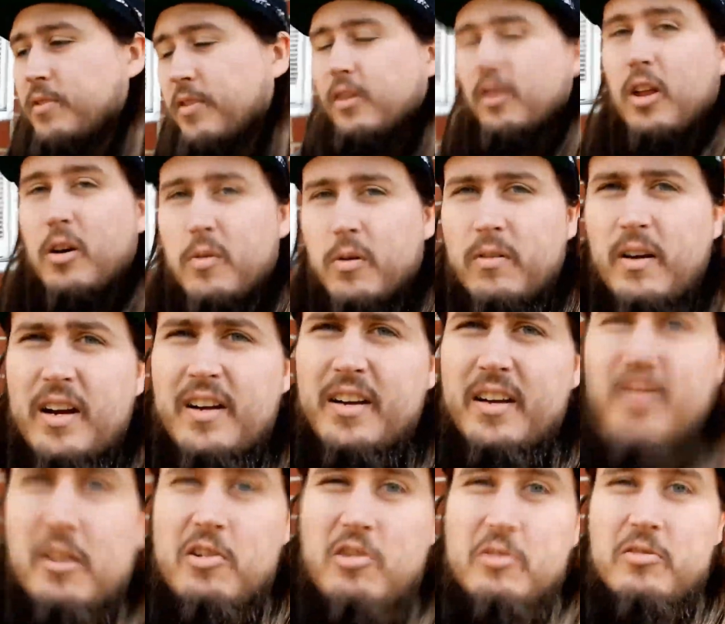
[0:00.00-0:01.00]
The lower
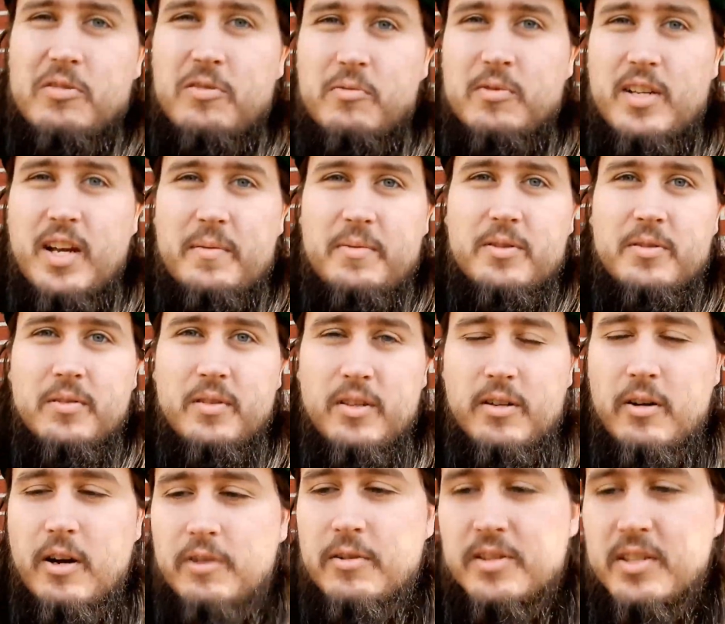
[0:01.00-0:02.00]
radiator hose was absolutely
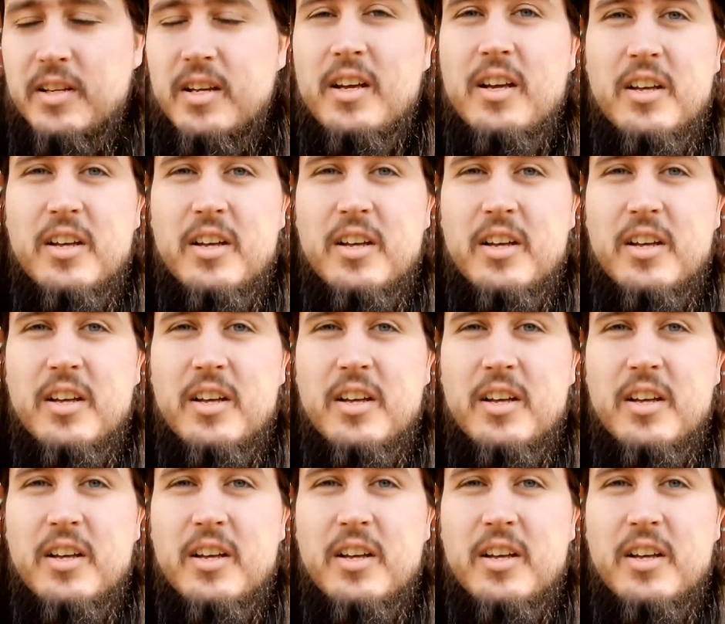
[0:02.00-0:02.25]
gross.